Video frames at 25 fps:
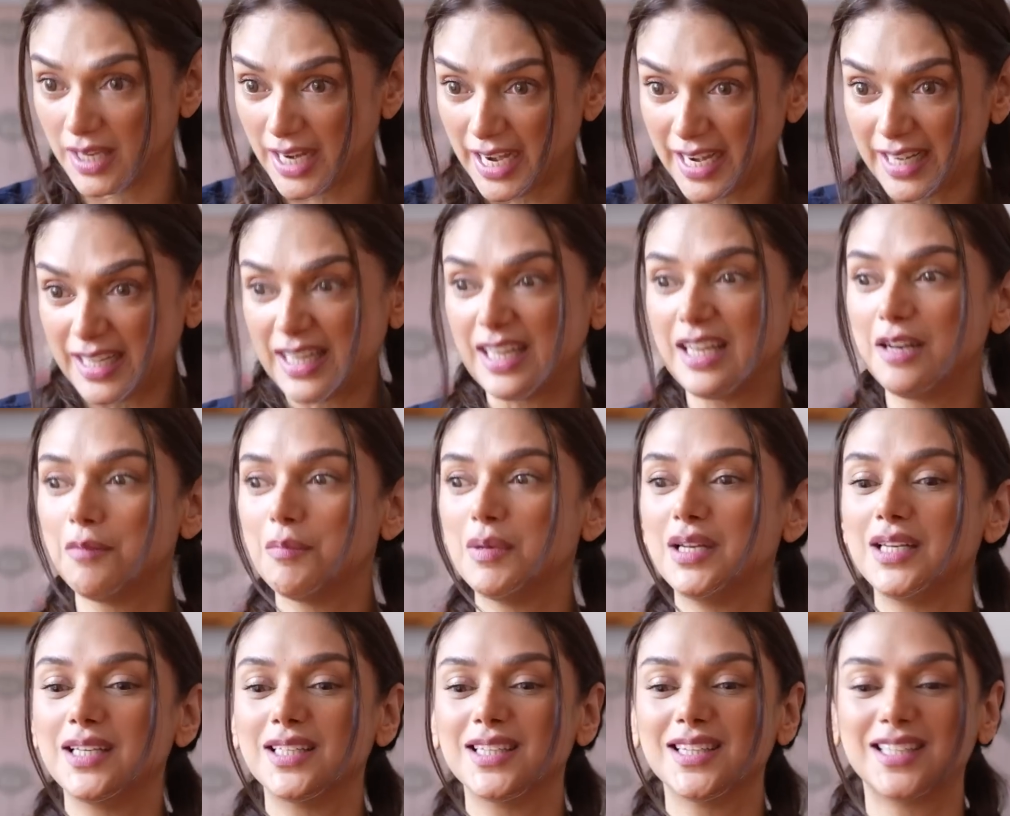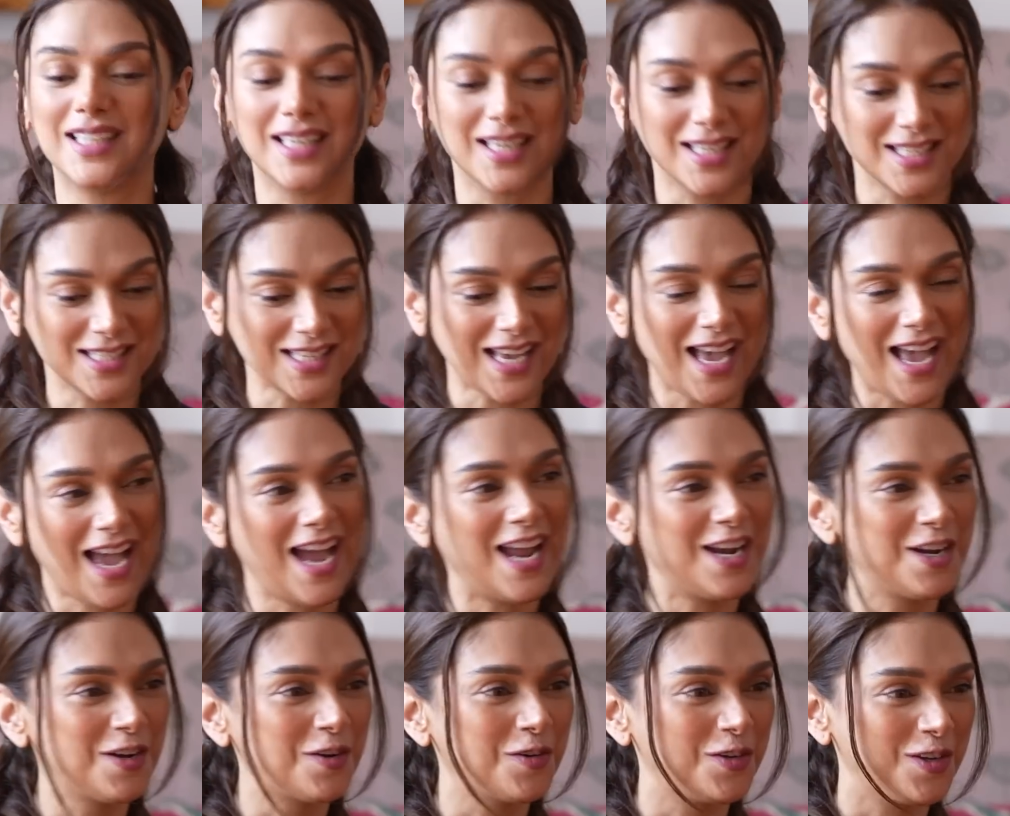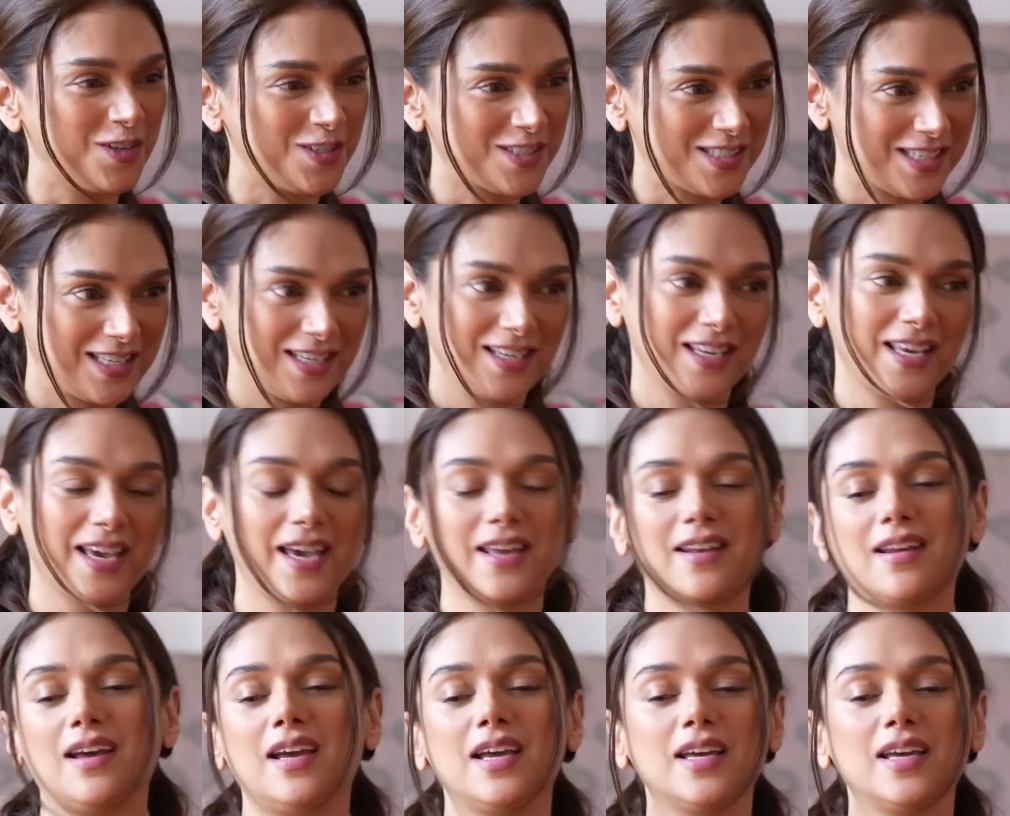eighteen million things and do your skincare,